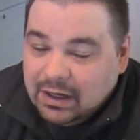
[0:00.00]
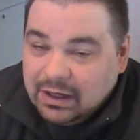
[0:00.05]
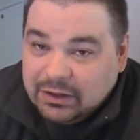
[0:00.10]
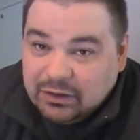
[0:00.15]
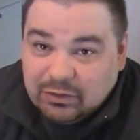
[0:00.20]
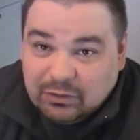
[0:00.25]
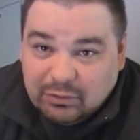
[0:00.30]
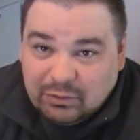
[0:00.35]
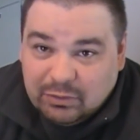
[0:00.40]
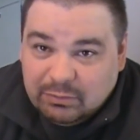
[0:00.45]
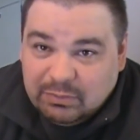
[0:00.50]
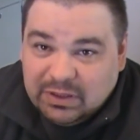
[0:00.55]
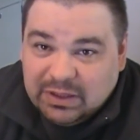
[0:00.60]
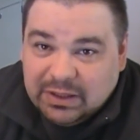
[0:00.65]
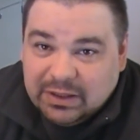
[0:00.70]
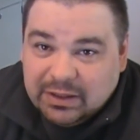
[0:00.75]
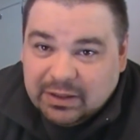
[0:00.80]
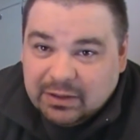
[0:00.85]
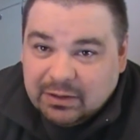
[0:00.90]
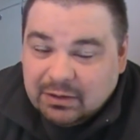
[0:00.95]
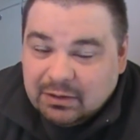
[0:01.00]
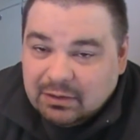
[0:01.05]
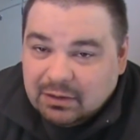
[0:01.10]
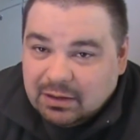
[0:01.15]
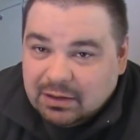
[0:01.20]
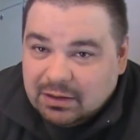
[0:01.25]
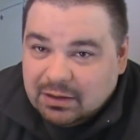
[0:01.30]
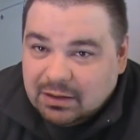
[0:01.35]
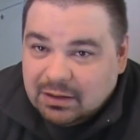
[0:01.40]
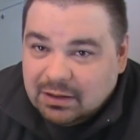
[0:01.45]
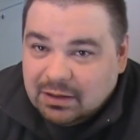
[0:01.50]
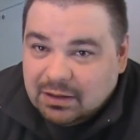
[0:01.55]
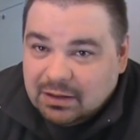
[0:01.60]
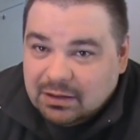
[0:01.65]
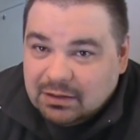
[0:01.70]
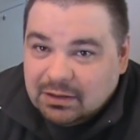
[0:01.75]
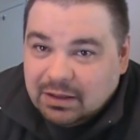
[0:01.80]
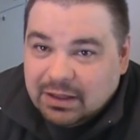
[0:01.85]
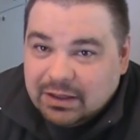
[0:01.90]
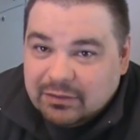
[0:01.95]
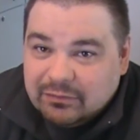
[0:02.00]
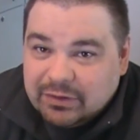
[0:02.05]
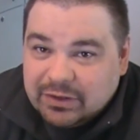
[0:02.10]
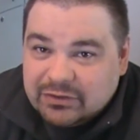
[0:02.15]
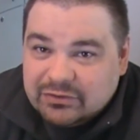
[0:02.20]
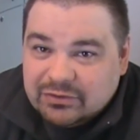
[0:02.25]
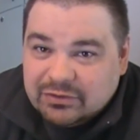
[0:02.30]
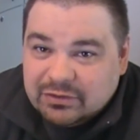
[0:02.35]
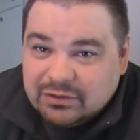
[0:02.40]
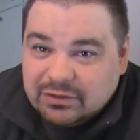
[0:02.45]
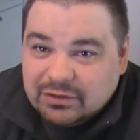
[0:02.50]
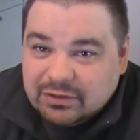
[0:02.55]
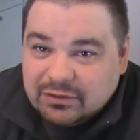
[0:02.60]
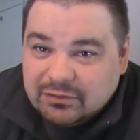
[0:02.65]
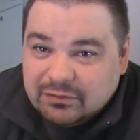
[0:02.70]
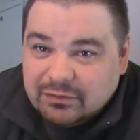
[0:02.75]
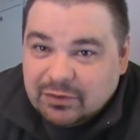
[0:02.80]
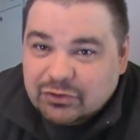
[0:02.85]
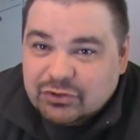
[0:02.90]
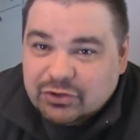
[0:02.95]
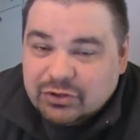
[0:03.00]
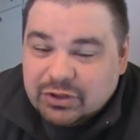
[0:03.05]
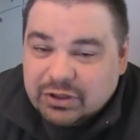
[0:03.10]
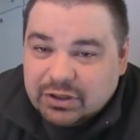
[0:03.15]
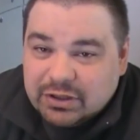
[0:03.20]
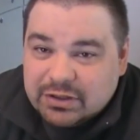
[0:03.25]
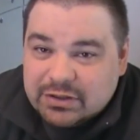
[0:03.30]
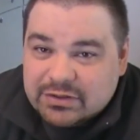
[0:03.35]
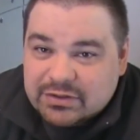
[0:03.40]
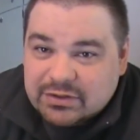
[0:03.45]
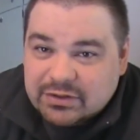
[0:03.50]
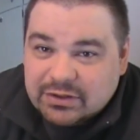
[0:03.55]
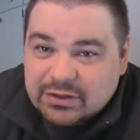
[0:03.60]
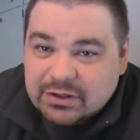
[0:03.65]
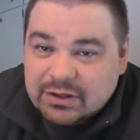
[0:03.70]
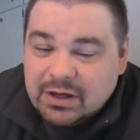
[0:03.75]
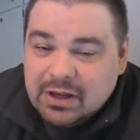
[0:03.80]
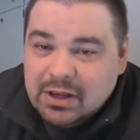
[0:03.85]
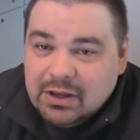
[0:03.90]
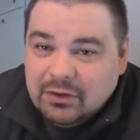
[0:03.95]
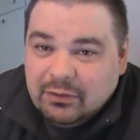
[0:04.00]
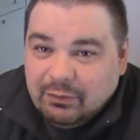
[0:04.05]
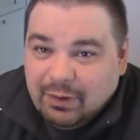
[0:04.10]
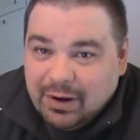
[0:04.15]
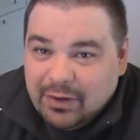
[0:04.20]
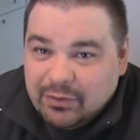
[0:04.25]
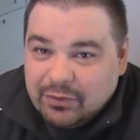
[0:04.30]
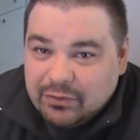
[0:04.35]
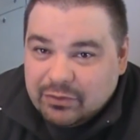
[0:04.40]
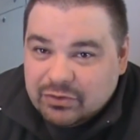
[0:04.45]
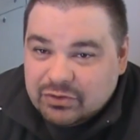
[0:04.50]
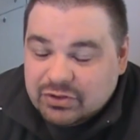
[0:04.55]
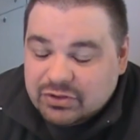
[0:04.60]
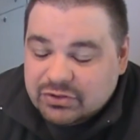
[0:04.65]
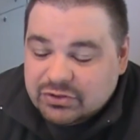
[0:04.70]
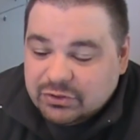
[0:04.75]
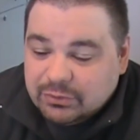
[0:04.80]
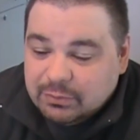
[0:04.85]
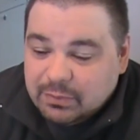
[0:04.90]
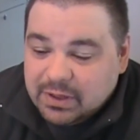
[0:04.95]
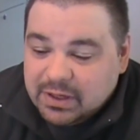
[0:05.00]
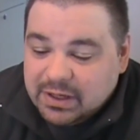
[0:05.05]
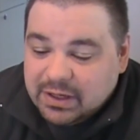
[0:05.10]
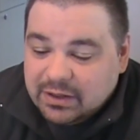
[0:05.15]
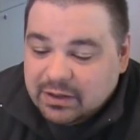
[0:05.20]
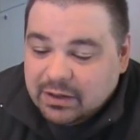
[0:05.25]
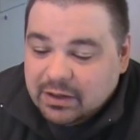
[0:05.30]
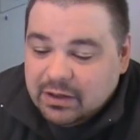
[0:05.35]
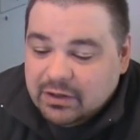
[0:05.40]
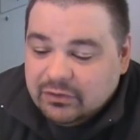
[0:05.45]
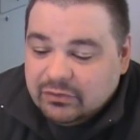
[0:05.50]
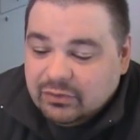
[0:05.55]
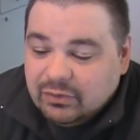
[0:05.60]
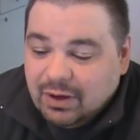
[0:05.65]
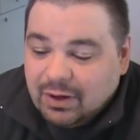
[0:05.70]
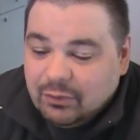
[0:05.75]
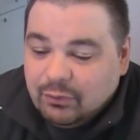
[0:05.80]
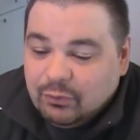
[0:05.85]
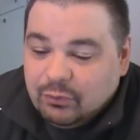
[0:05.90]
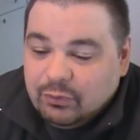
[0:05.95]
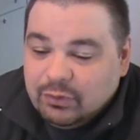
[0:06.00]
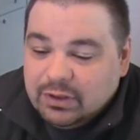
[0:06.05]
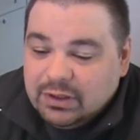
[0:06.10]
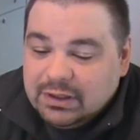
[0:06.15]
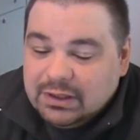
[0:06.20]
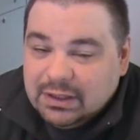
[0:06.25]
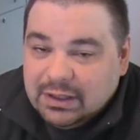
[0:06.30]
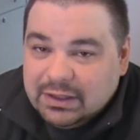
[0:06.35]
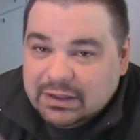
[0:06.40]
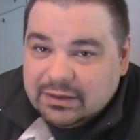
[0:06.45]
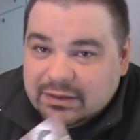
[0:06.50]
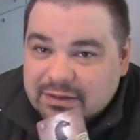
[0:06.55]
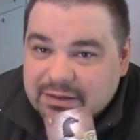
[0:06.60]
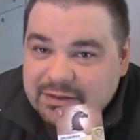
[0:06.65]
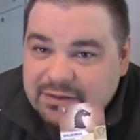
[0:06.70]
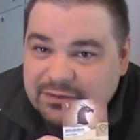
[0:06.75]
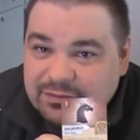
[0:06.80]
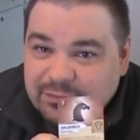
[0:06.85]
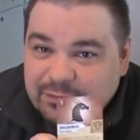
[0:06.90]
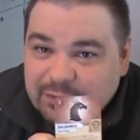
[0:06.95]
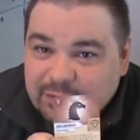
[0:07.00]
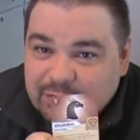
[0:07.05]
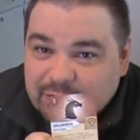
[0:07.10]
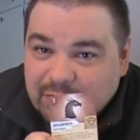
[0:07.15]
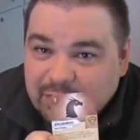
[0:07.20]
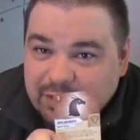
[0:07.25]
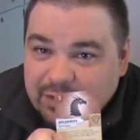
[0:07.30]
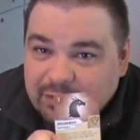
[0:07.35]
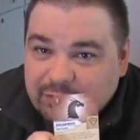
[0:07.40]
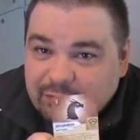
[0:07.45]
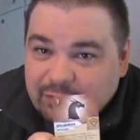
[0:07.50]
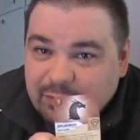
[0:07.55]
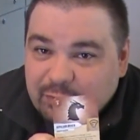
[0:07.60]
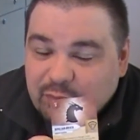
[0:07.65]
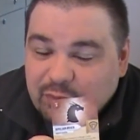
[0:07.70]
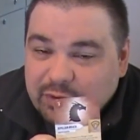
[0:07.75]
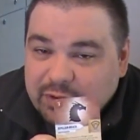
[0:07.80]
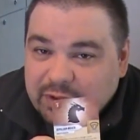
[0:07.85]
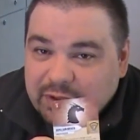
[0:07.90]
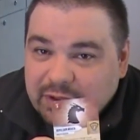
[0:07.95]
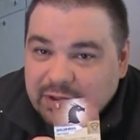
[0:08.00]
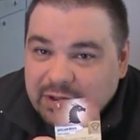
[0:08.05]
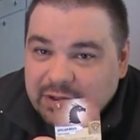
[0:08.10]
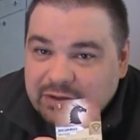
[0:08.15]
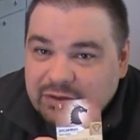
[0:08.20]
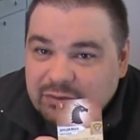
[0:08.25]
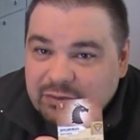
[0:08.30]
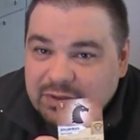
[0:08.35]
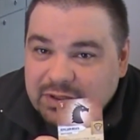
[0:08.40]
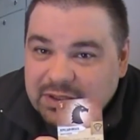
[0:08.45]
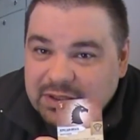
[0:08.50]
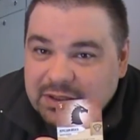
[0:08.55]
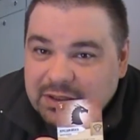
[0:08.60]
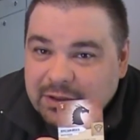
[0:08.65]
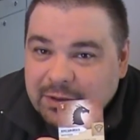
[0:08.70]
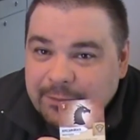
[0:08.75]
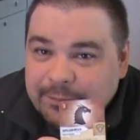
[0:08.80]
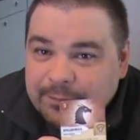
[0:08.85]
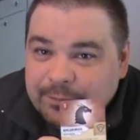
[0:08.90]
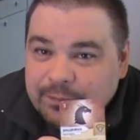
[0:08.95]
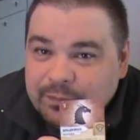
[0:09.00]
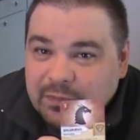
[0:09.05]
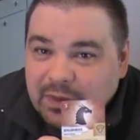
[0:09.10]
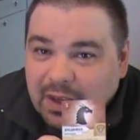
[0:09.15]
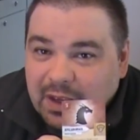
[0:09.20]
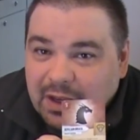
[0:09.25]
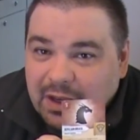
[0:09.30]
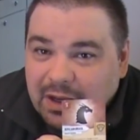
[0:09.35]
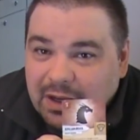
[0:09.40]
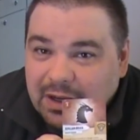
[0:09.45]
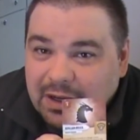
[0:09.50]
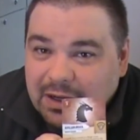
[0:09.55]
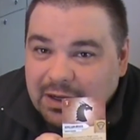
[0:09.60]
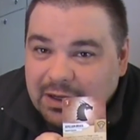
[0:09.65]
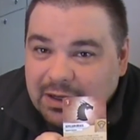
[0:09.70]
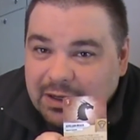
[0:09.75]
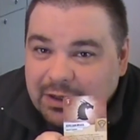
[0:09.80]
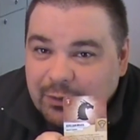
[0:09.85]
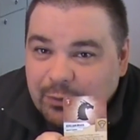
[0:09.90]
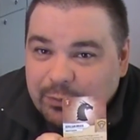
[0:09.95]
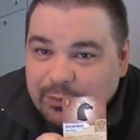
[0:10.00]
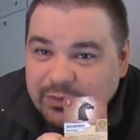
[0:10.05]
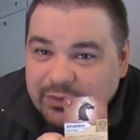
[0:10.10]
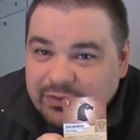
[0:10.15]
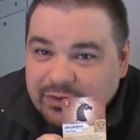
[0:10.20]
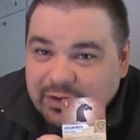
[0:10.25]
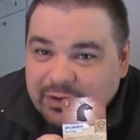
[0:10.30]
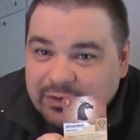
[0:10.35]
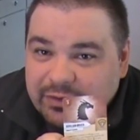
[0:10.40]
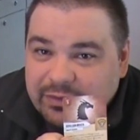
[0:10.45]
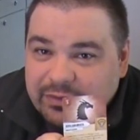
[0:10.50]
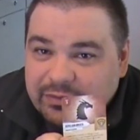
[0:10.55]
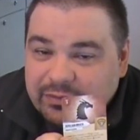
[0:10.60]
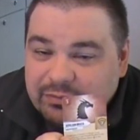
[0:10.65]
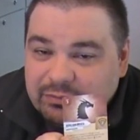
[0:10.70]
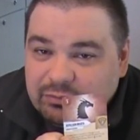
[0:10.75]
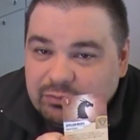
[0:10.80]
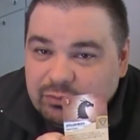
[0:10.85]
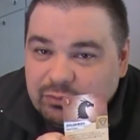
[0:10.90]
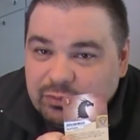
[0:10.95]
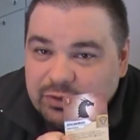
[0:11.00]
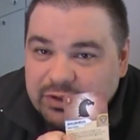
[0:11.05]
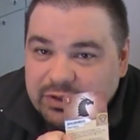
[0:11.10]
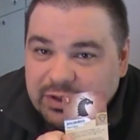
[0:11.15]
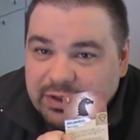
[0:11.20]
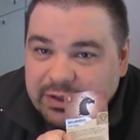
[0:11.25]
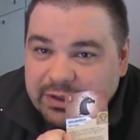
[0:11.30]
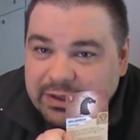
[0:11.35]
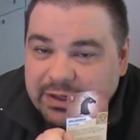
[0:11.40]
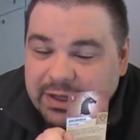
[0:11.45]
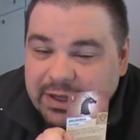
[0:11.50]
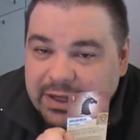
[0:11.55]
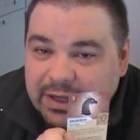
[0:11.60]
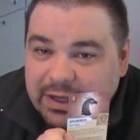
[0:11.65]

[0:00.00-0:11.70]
you could be hitting a lot of extra vulture targets there rather than just your main. So I really like this for a 3-point non-unique. I hope this gets redone in